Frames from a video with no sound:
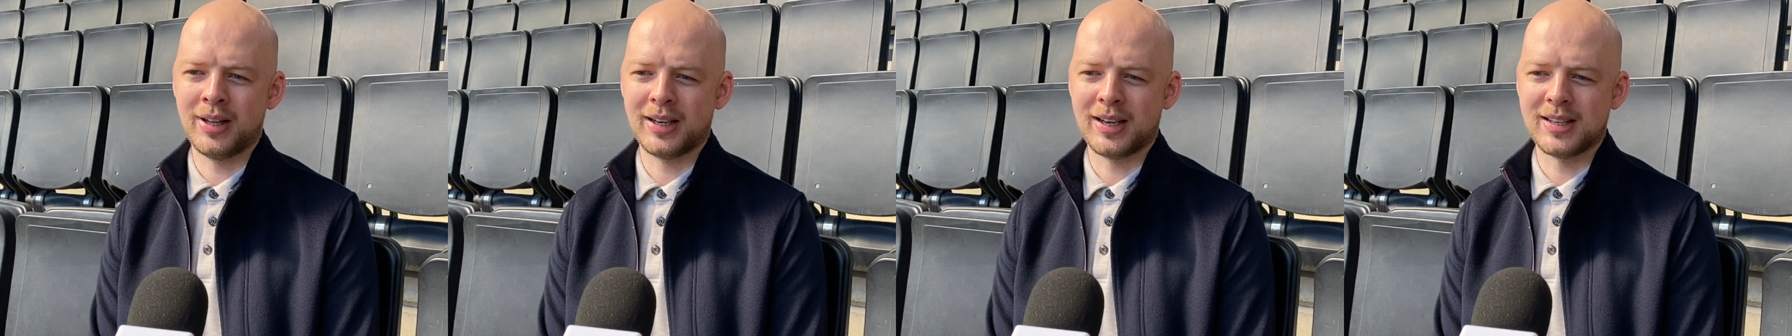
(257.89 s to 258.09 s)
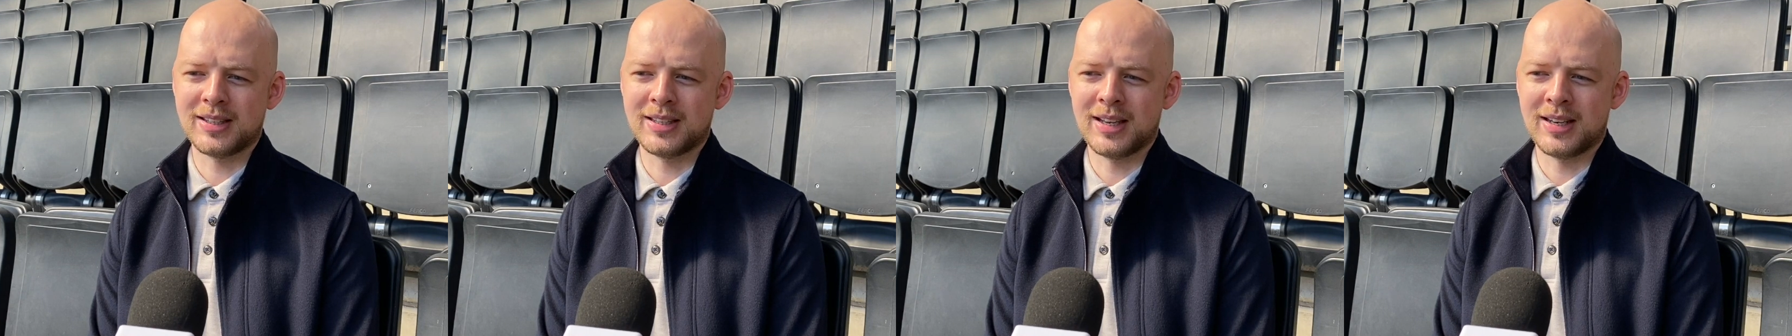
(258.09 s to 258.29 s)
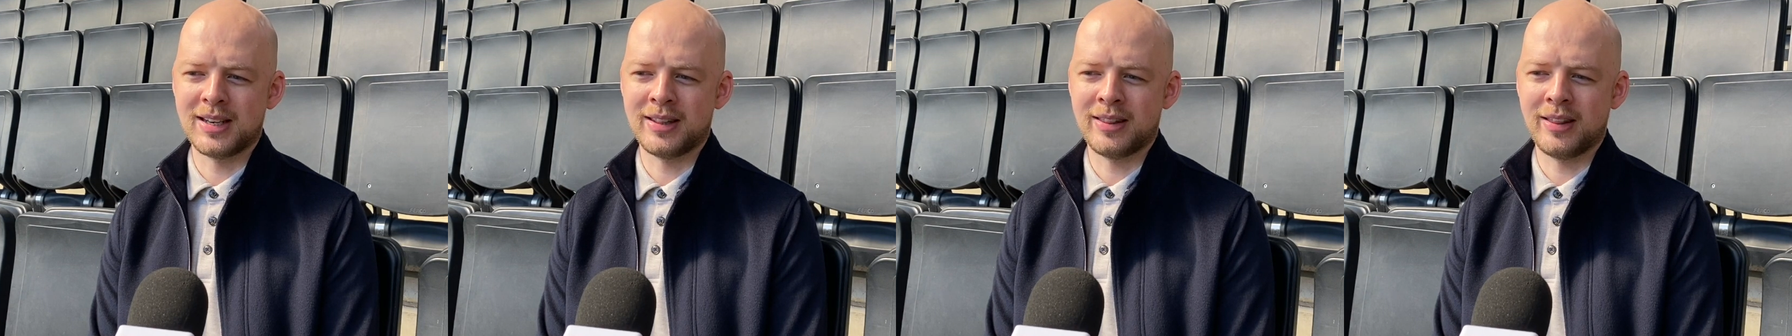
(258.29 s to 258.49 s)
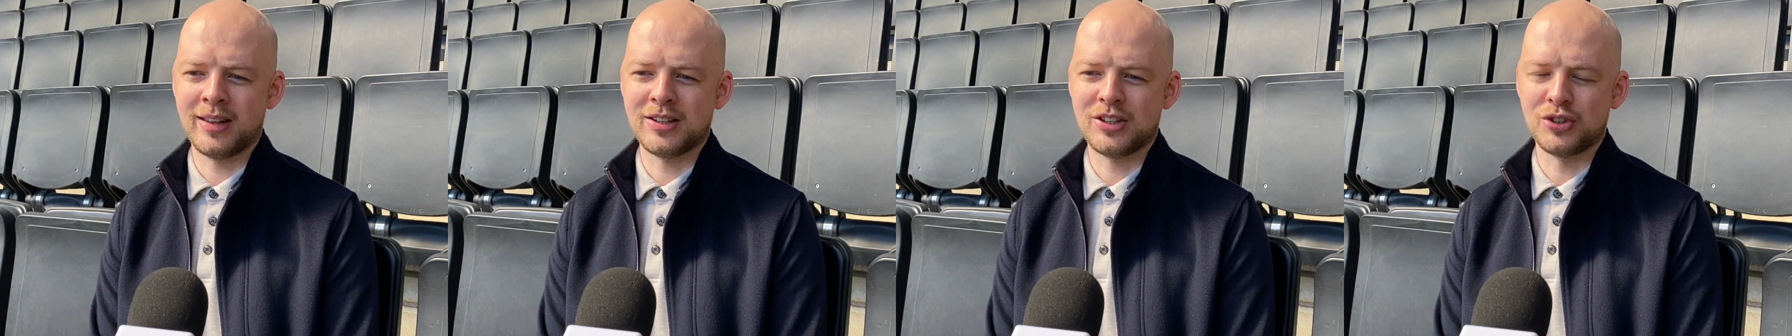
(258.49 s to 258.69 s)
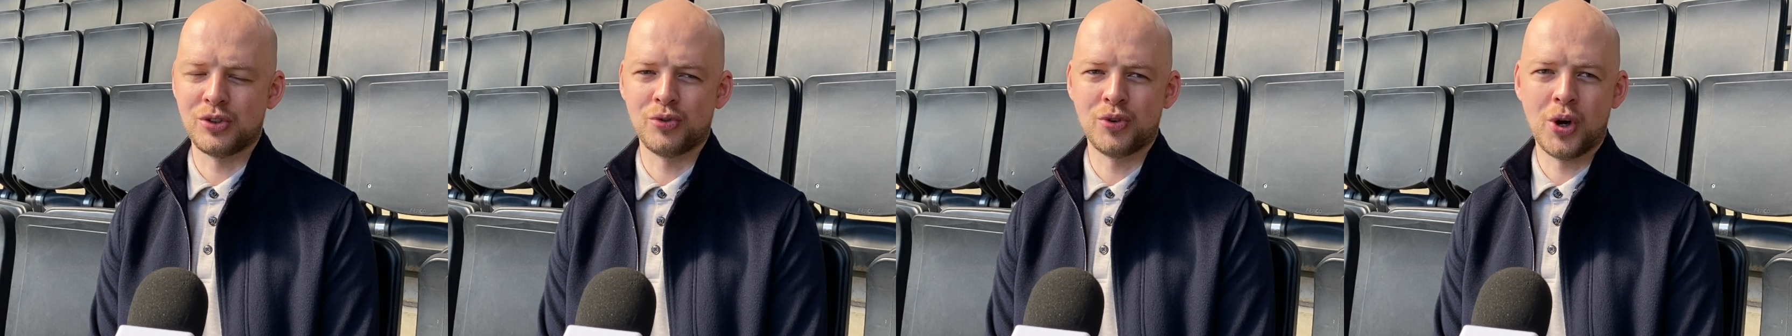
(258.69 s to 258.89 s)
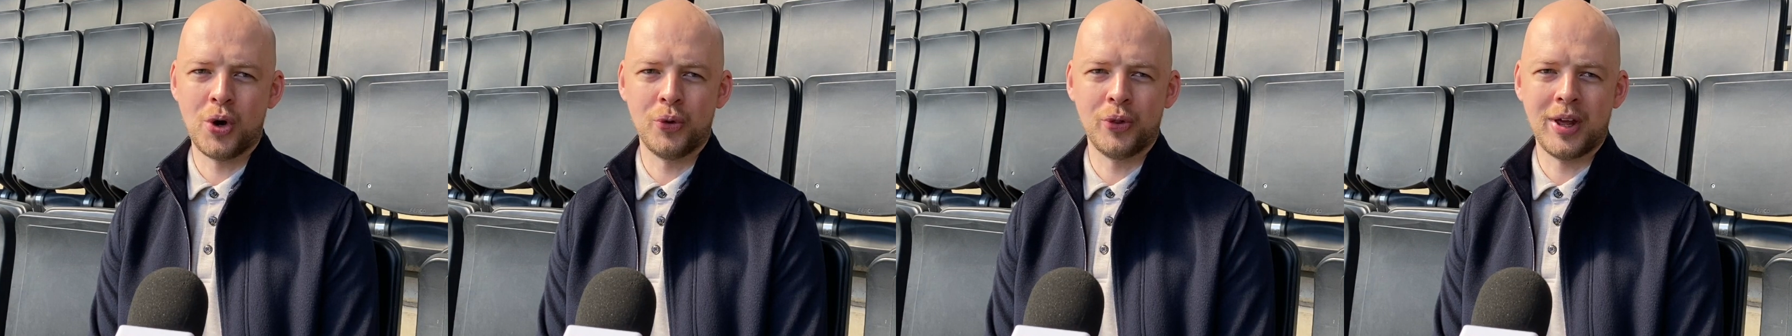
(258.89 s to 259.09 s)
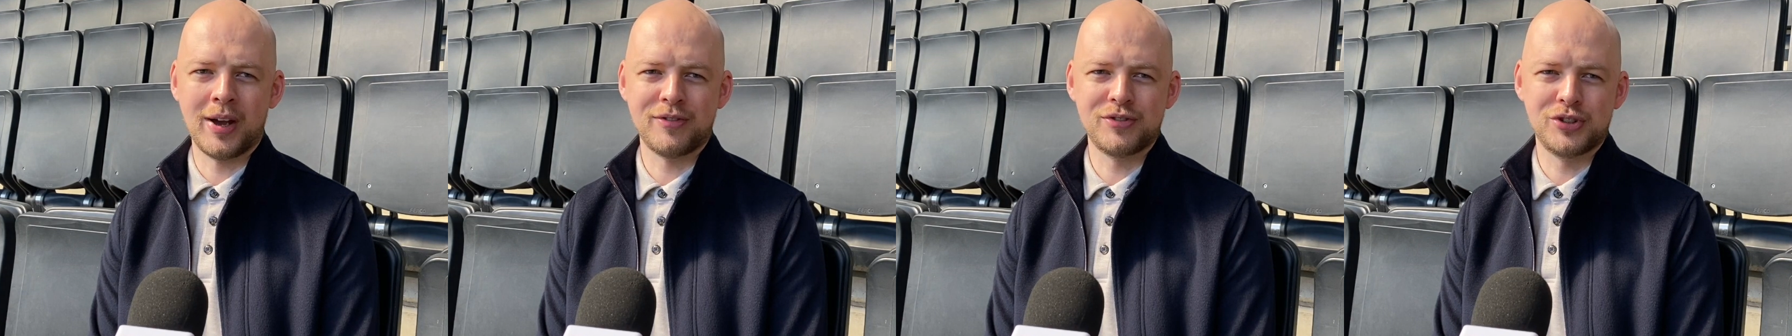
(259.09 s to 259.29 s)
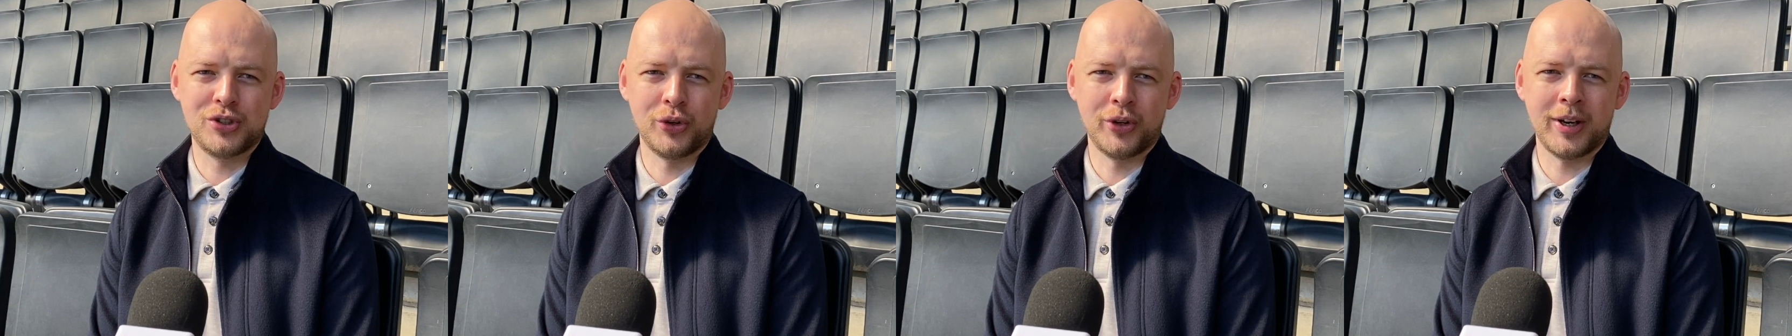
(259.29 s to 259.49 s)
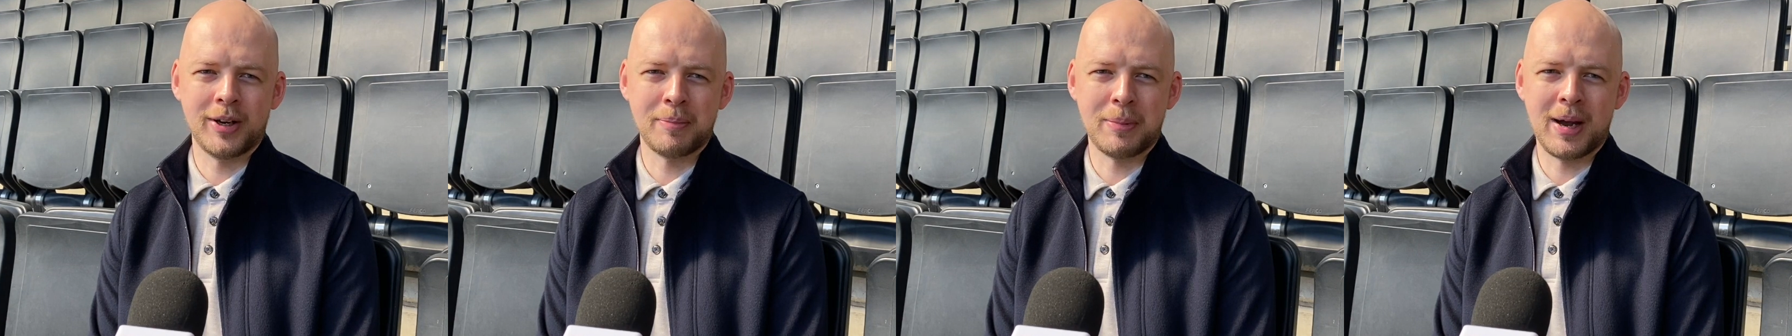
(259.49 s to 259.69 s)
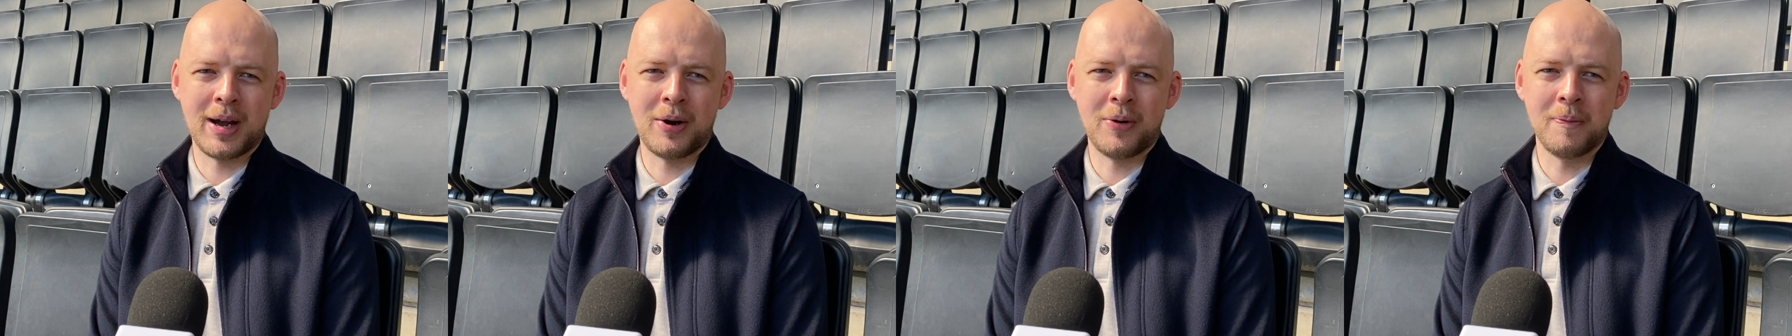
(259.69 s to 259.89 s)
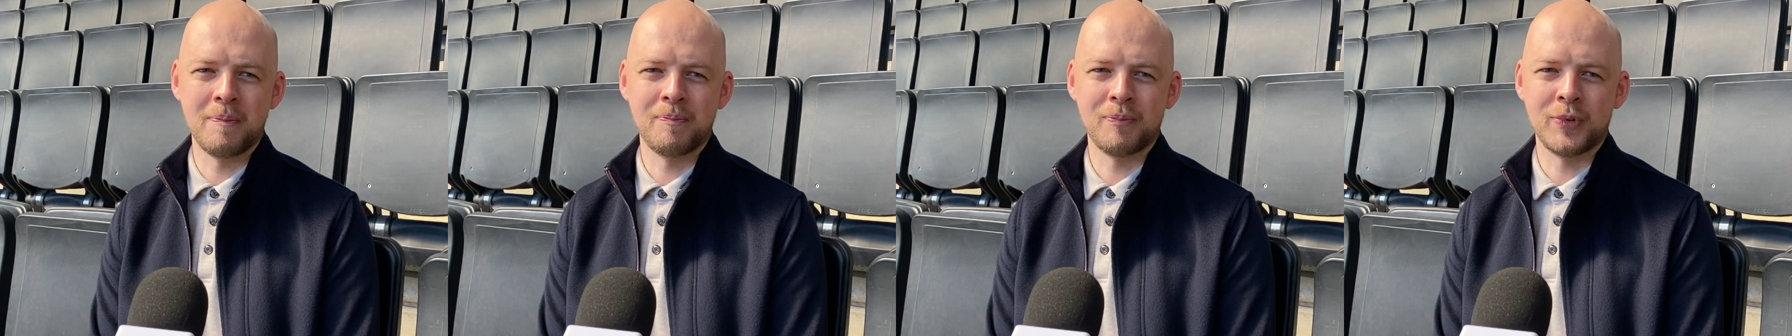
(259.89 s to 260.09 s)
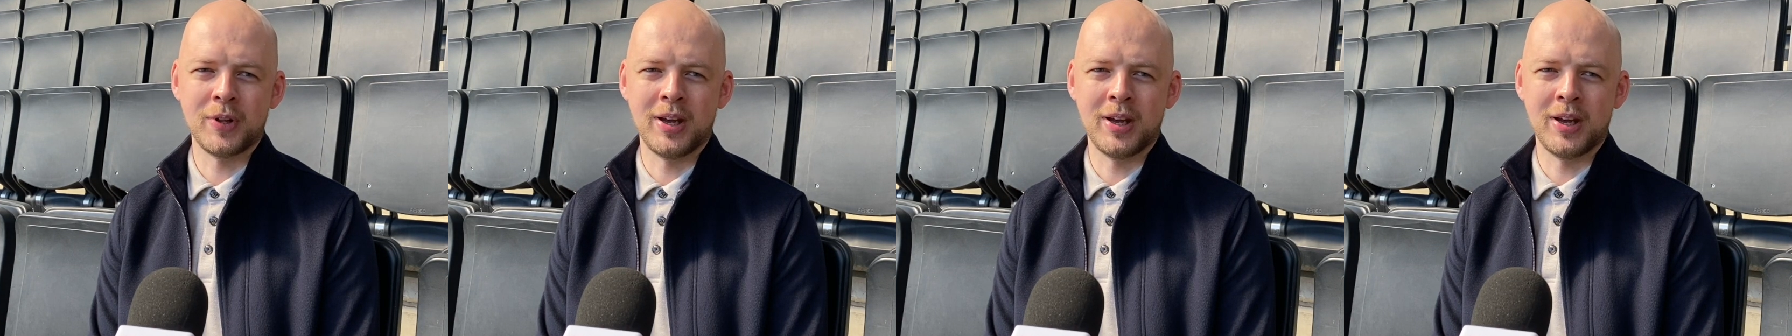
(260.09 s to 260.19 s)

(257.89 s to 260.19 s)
Like I said, this is a role that I've studied about.